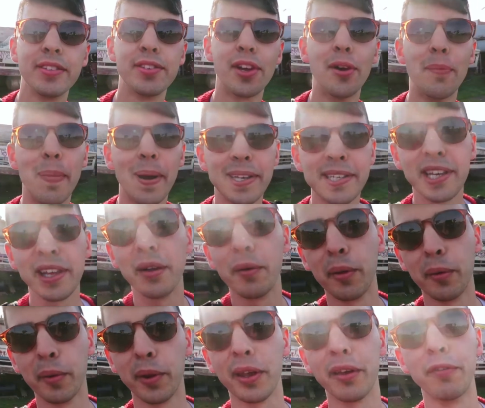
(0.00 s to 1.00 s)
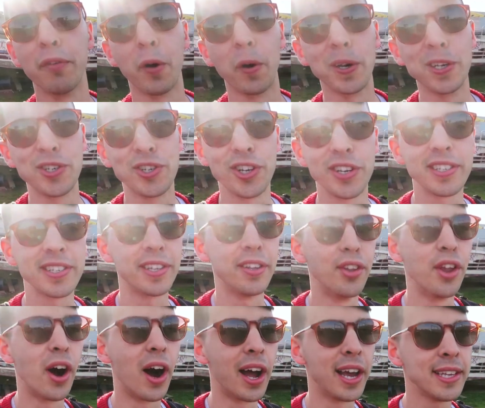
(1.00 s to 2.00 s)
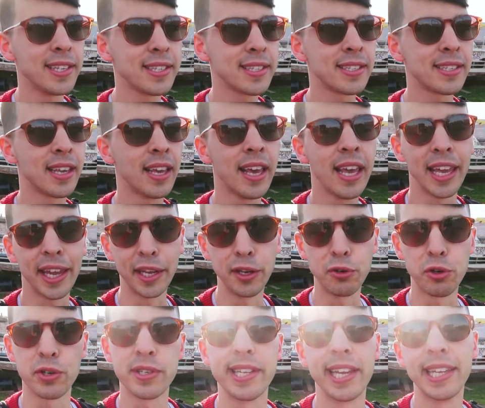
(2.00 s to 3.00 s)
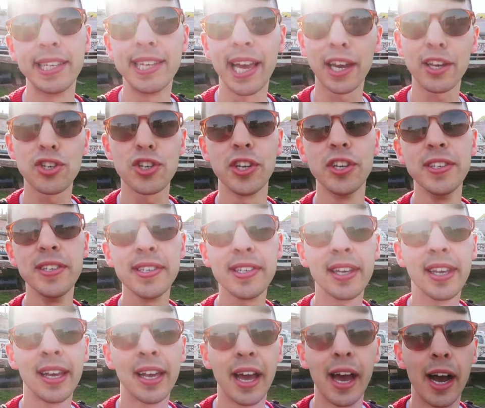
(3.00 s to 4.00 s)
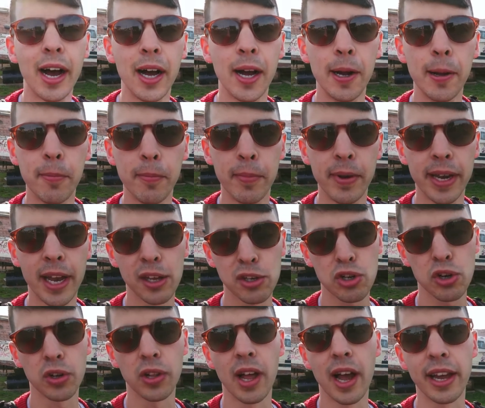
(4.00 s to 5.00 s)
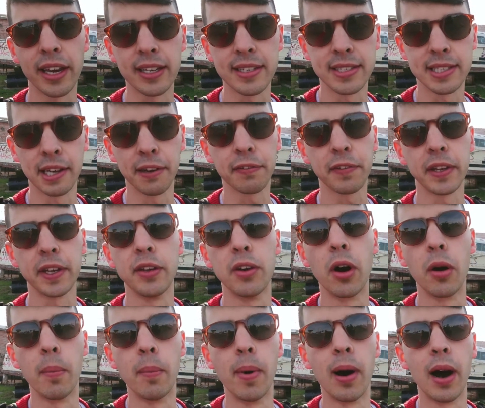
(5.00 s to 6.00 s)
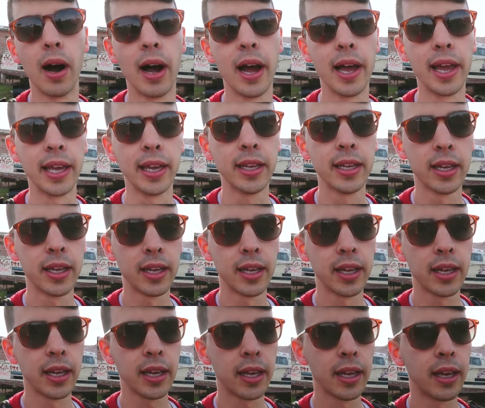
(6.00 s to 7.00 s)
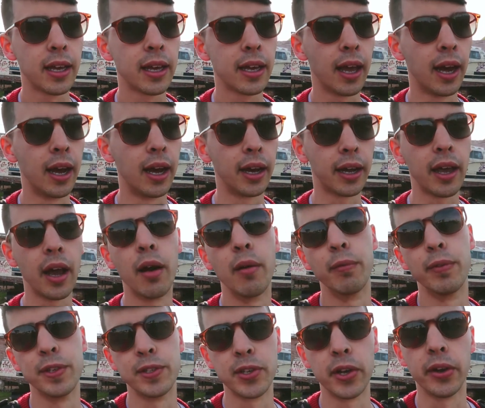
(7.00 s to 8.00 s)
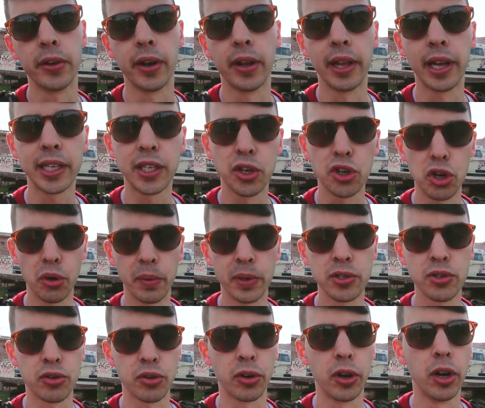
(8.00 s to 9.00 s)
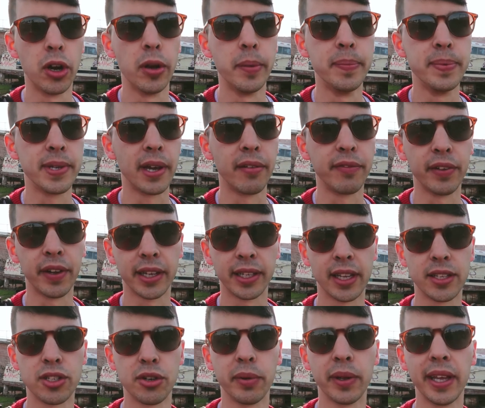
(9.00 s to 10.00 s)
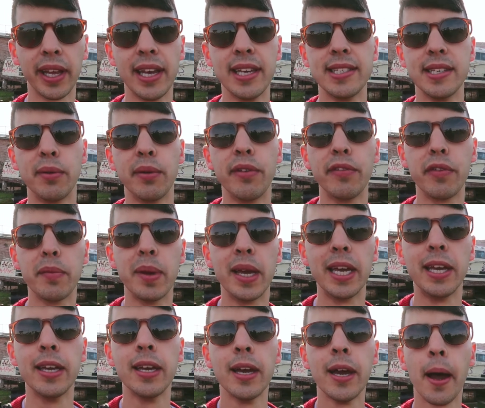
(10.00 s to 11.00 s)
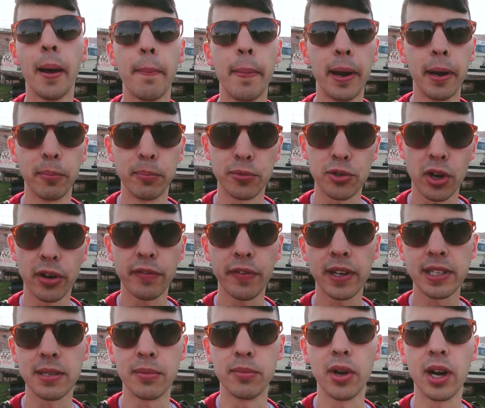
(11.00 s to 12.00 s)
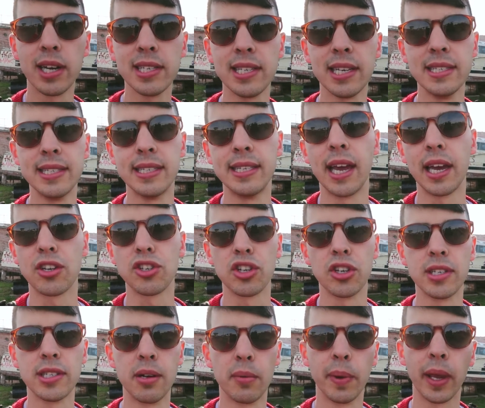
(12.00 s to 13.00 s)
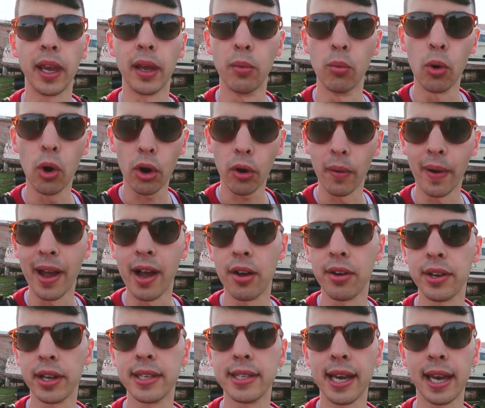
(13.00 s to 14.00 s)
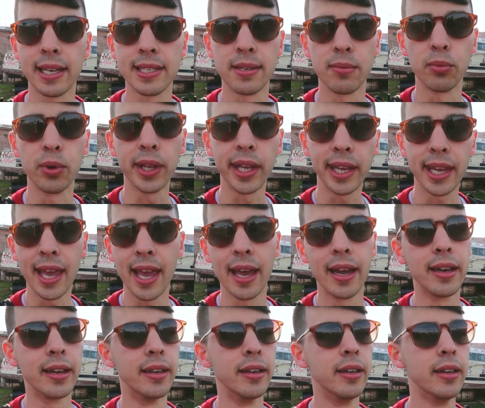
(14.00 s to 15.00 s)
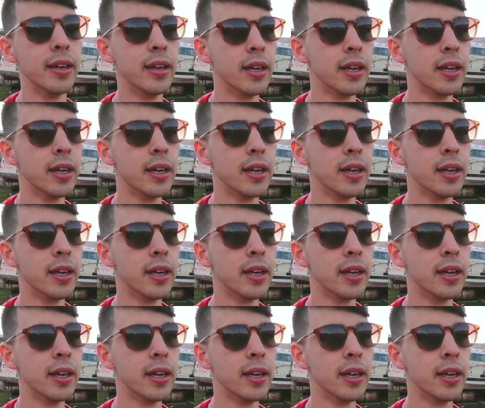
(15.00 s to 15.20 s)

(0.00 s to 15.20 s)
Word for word: So basically what I'm looking for is just nice, interesting textures. Um, natural light is definitely not my uh, comfort zone. I like to shoot with strobes. I feel like that's a really easy win for me, but I'm trying to find some nice, easy textures that we can walk around and take some really candid